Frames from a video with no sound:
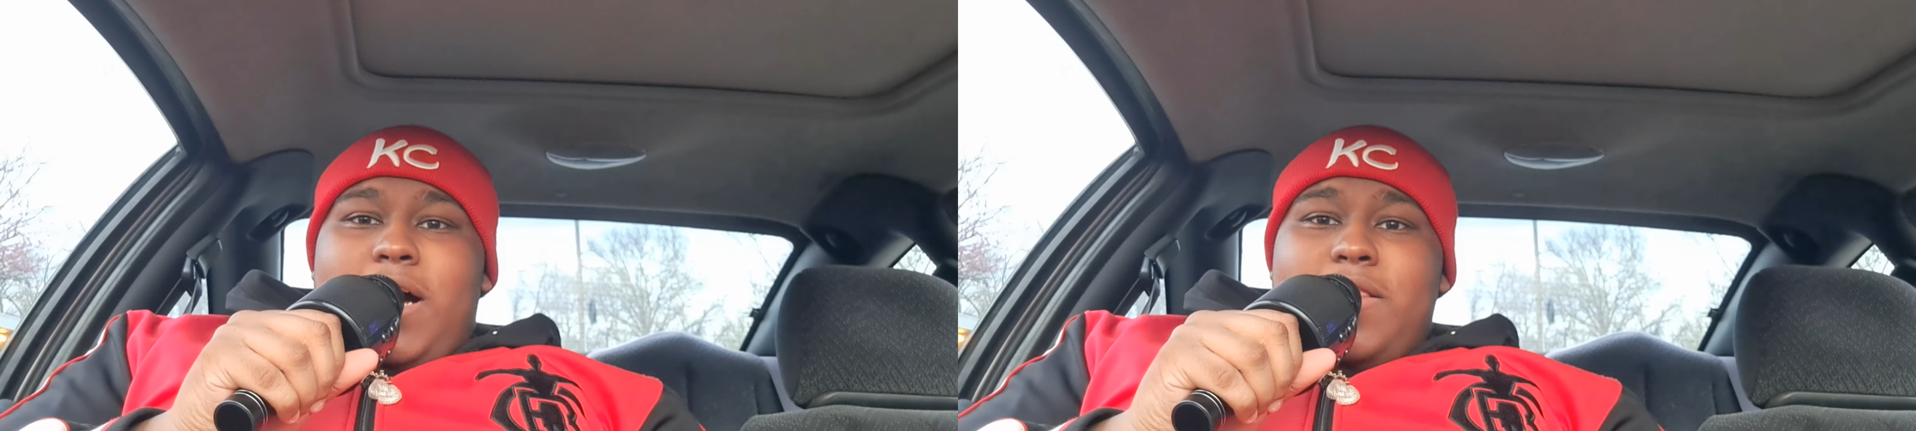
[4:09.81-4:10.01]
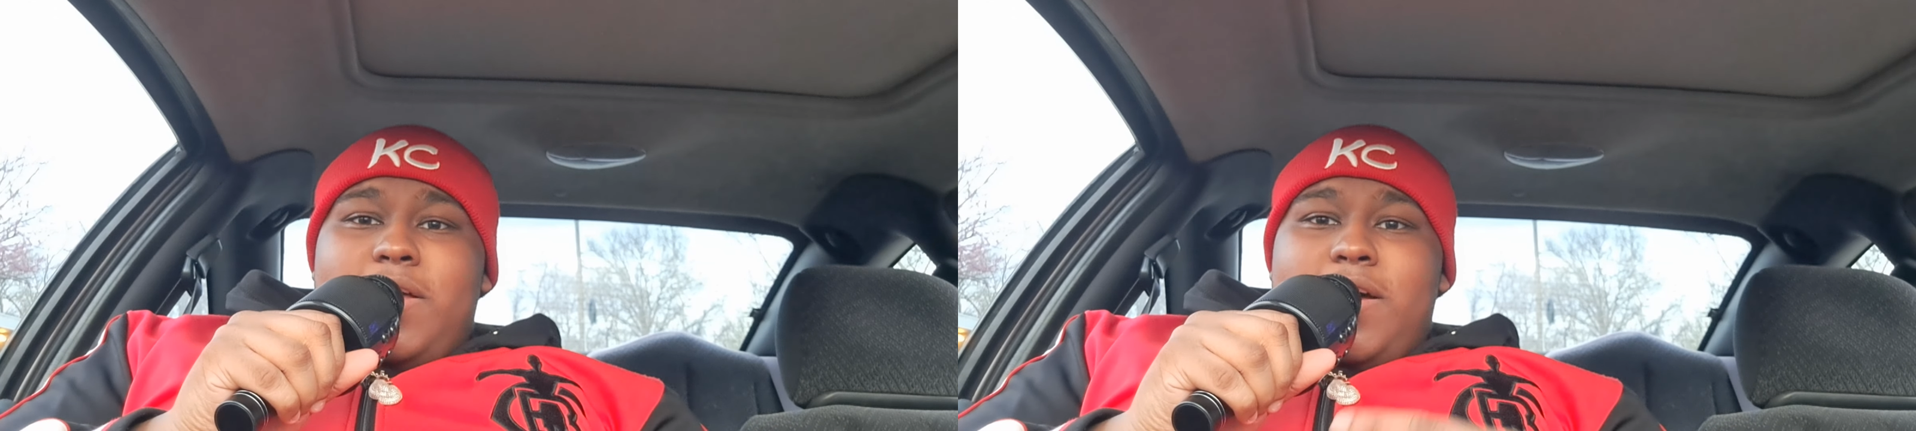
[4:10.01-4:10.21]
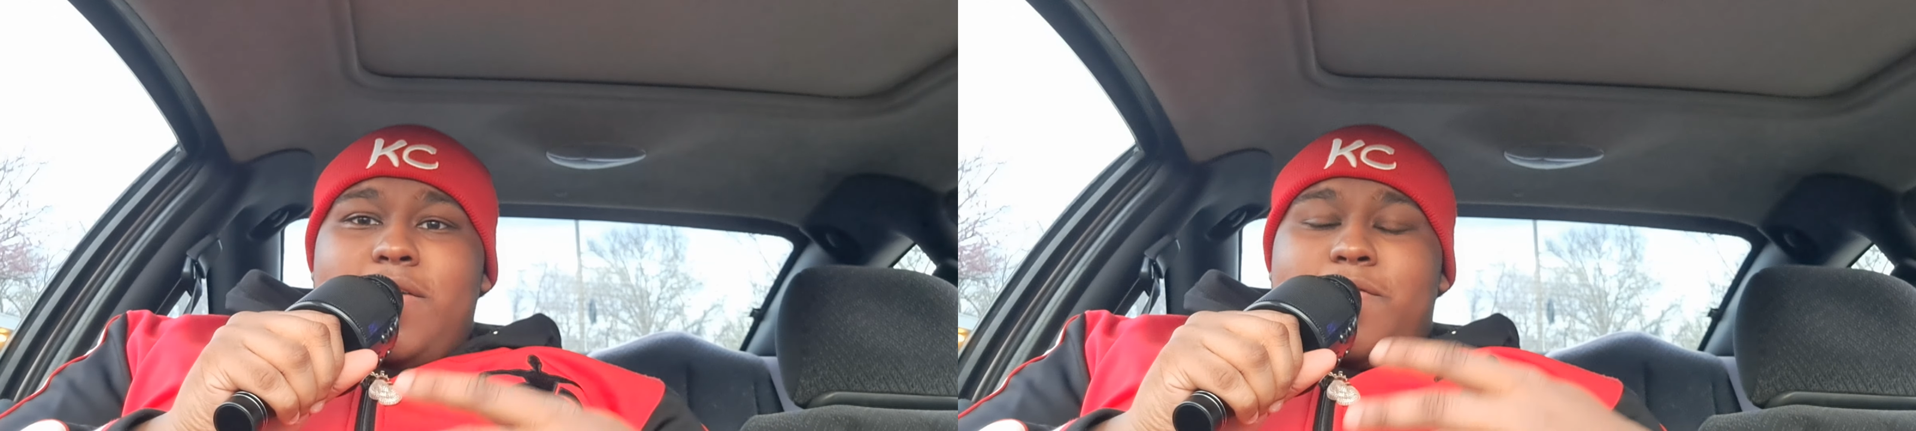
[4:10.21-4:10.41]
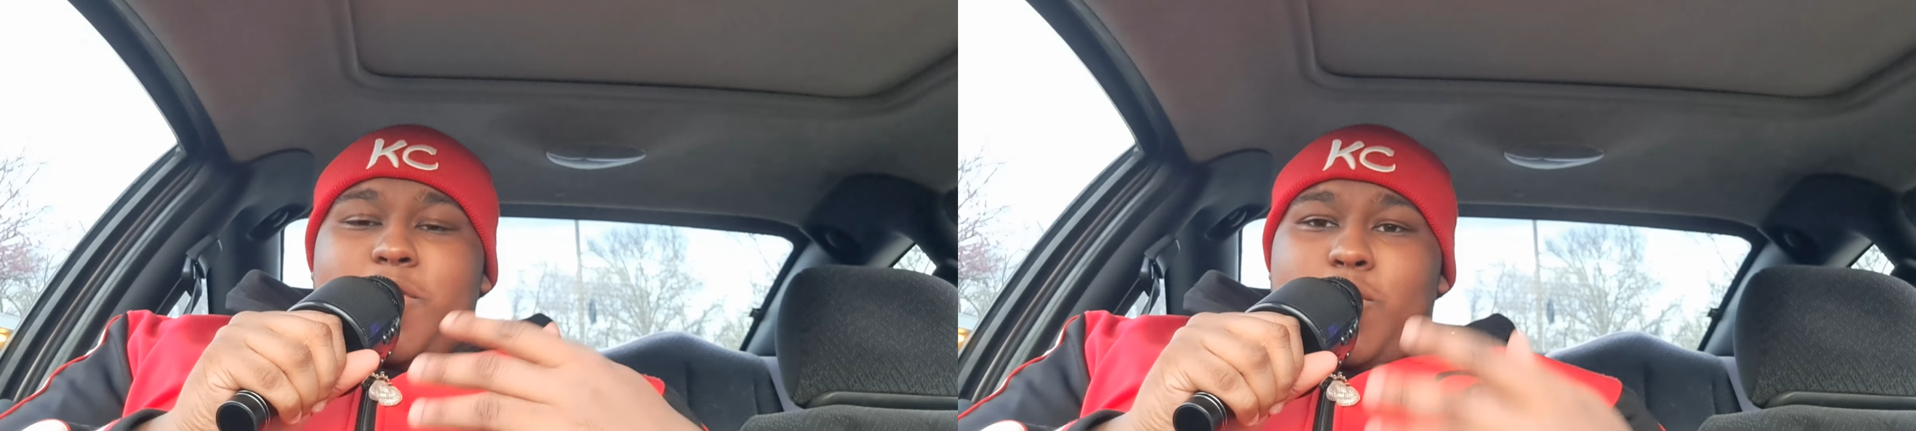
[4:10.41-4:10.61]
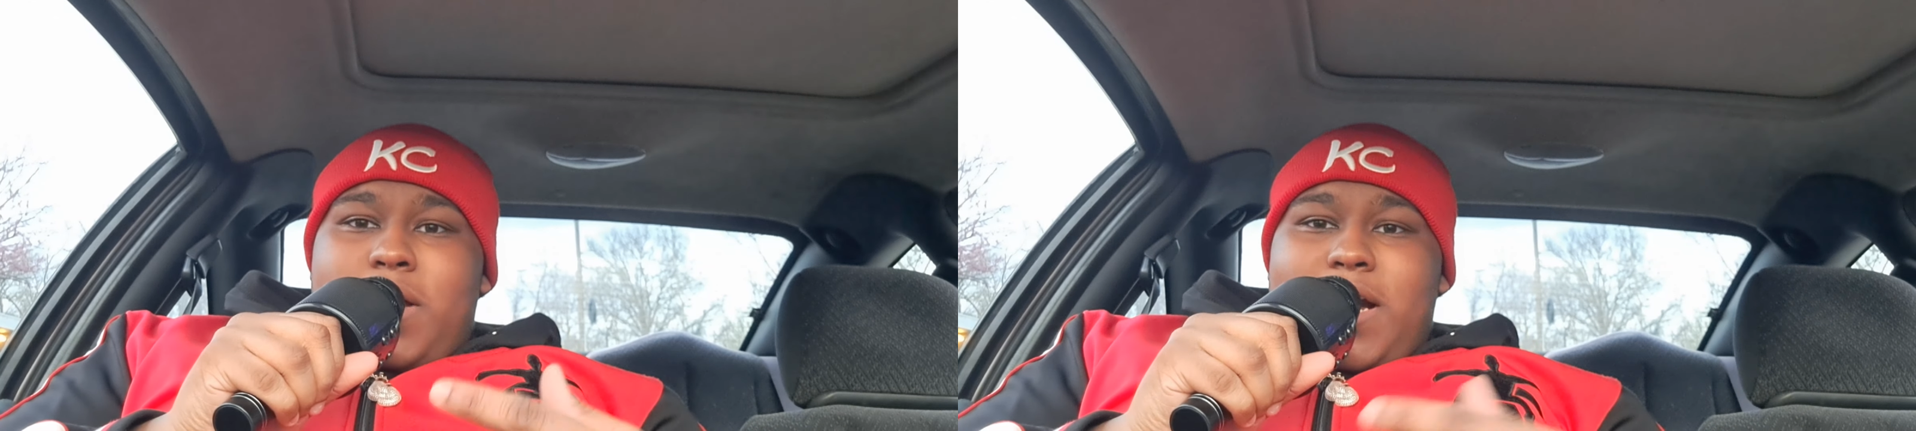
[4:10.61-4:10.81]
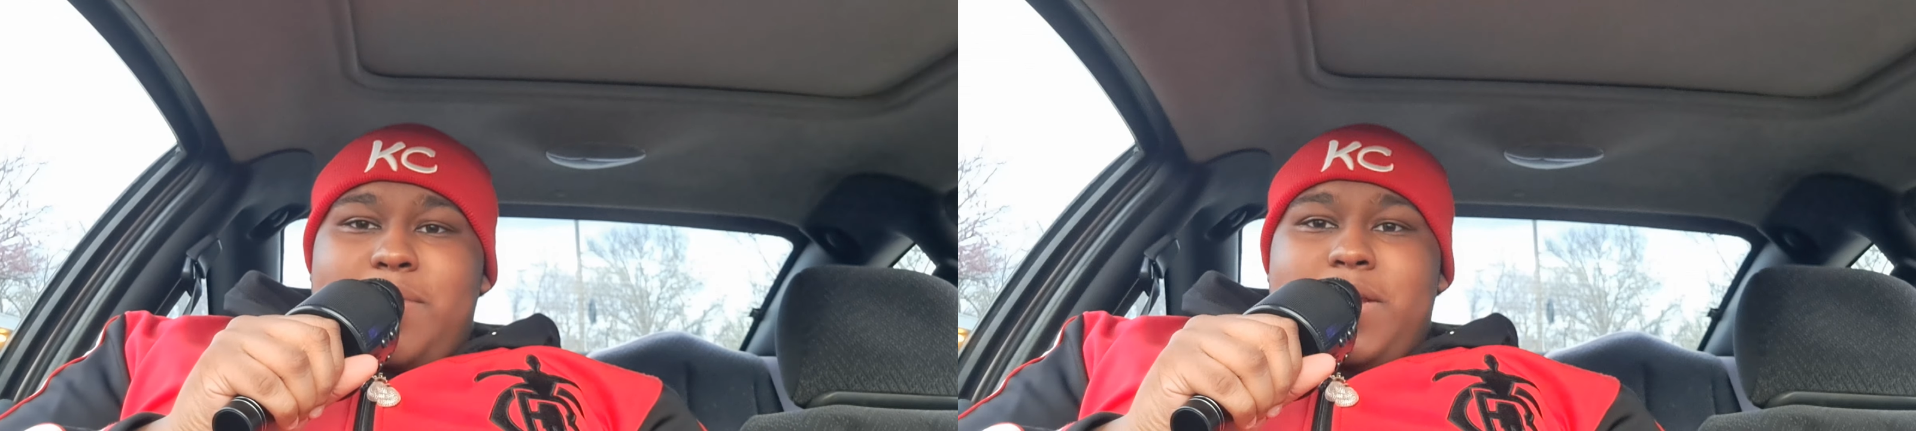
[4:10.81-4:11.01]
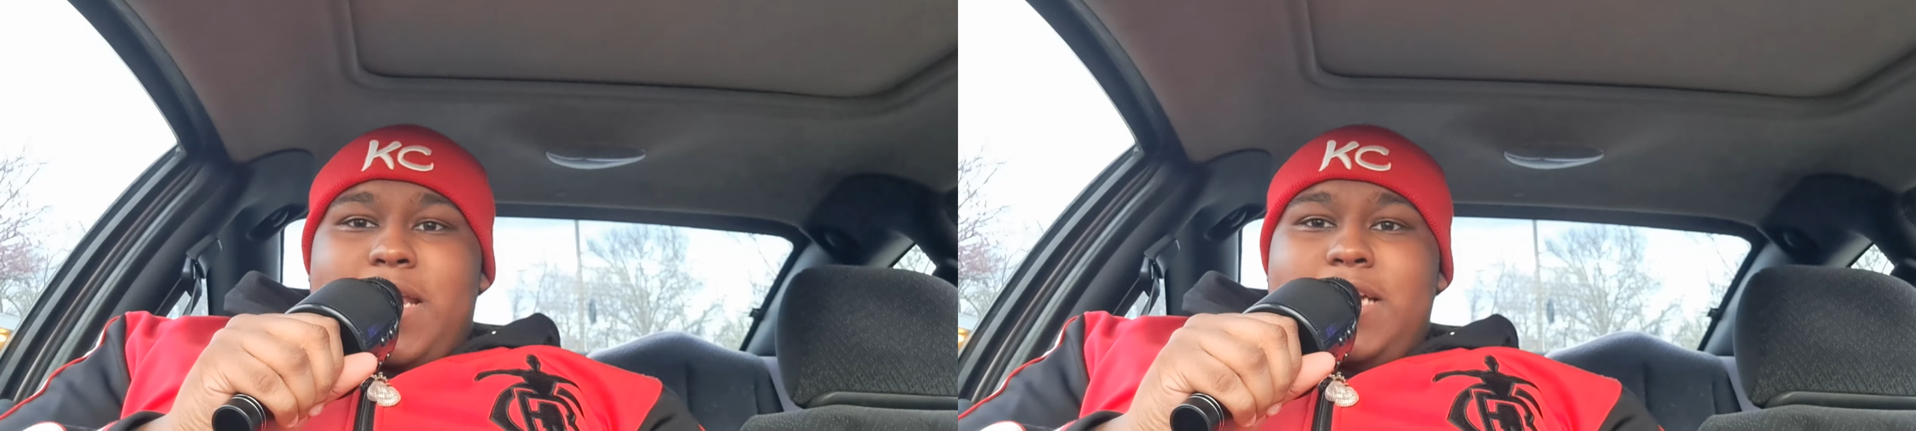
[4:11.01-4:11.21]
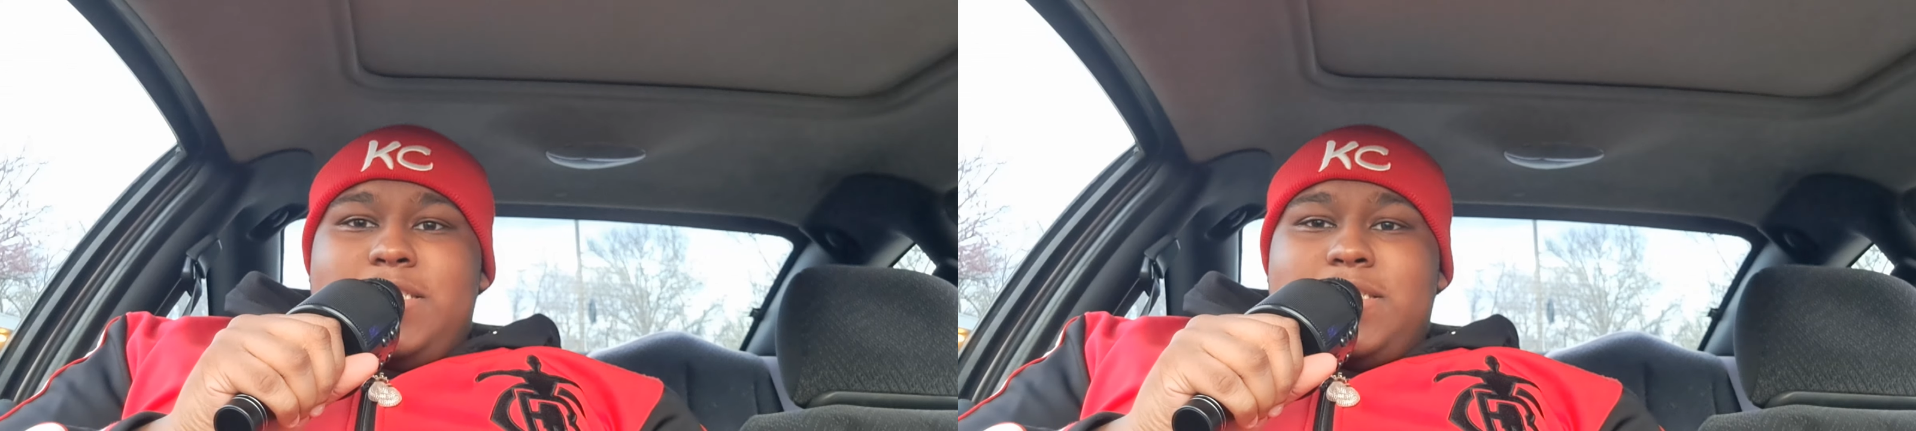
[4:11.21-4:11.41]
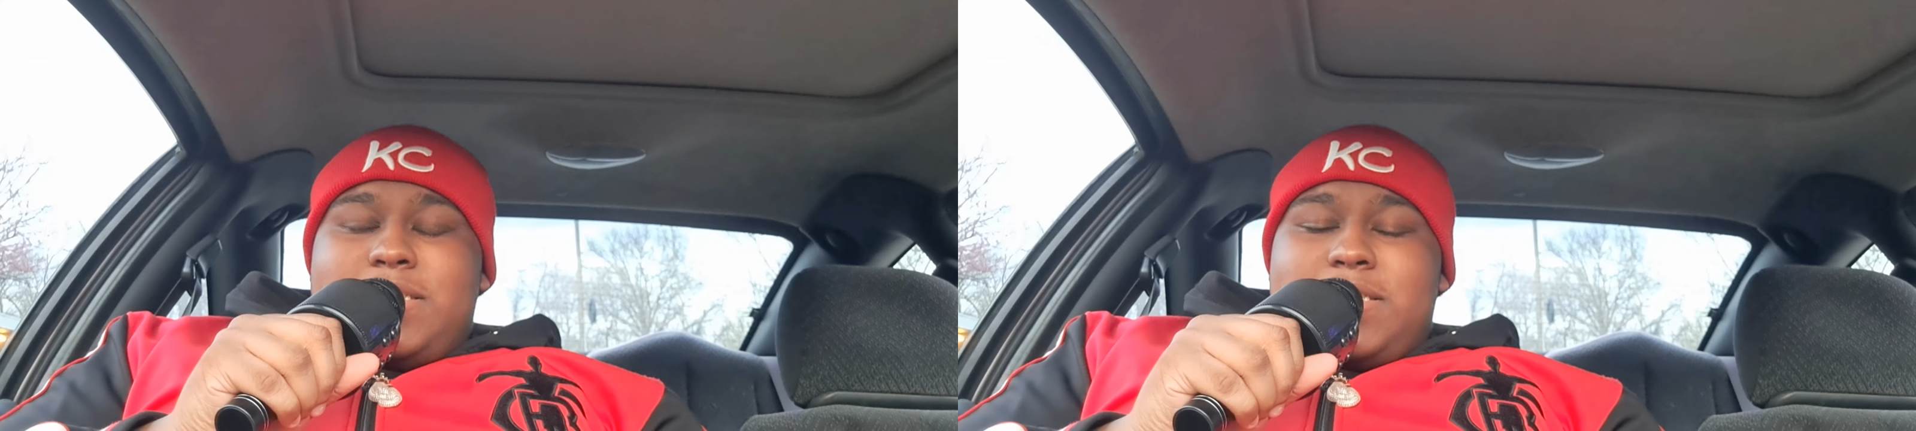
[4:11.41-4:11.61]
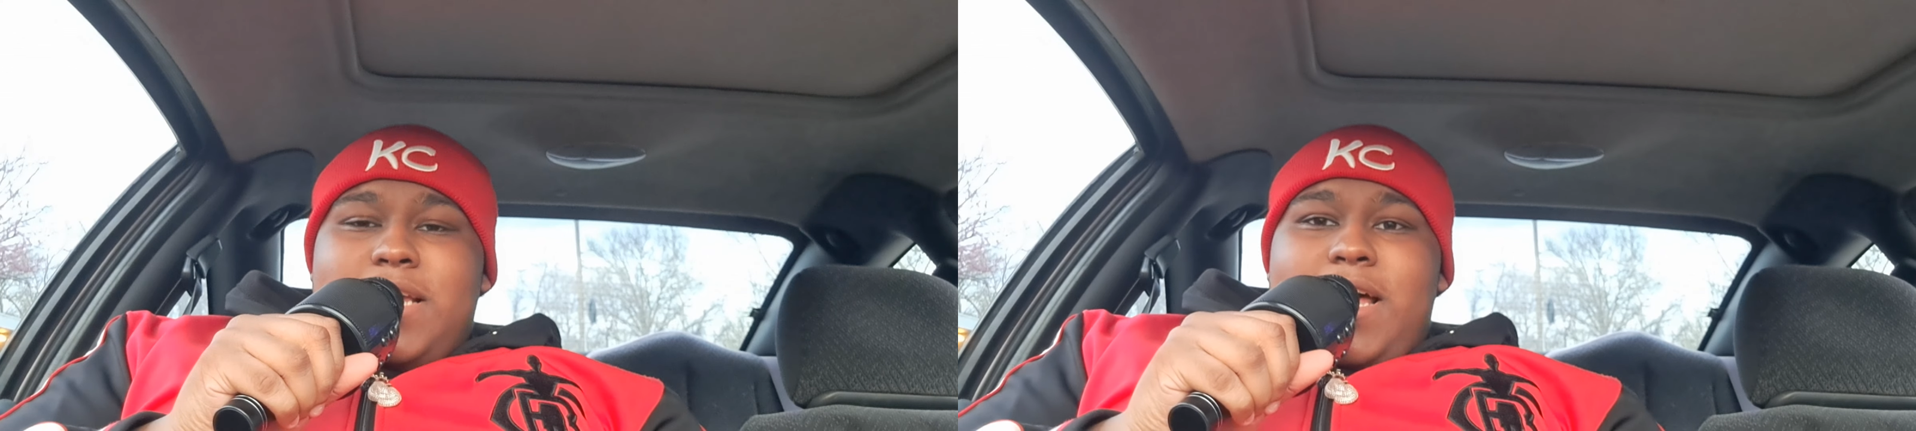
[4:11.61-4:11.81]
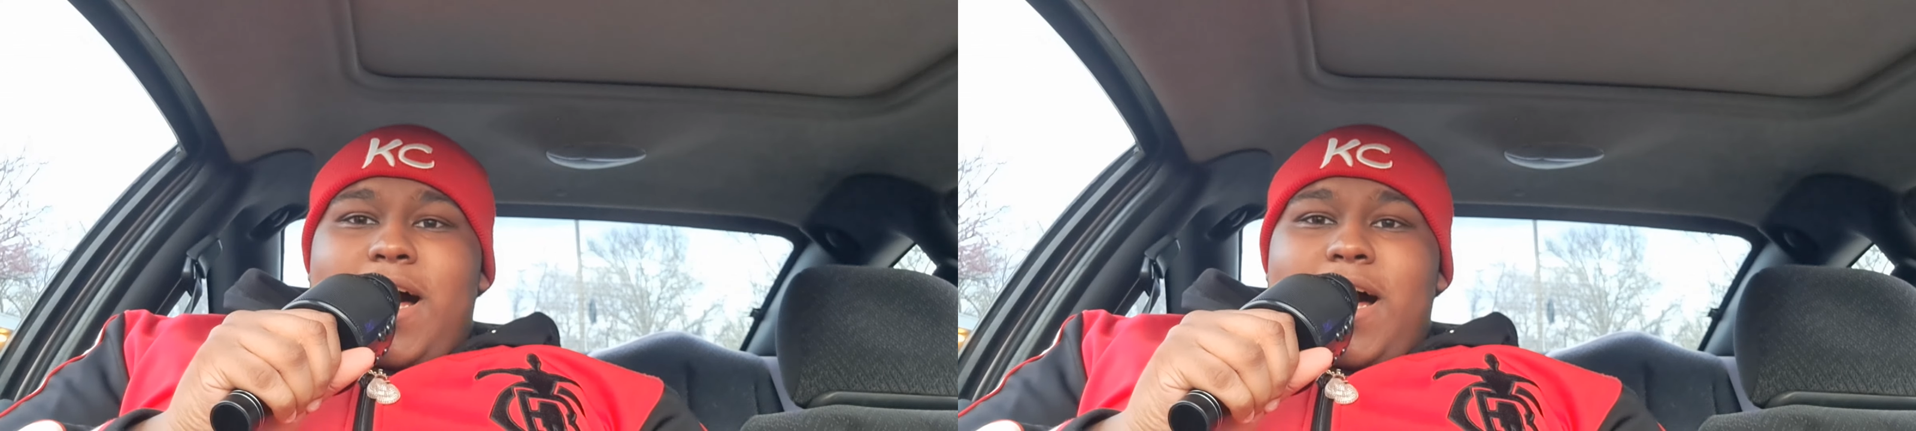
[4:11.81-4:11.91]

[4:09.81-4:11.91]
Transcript: I love fluent combinations.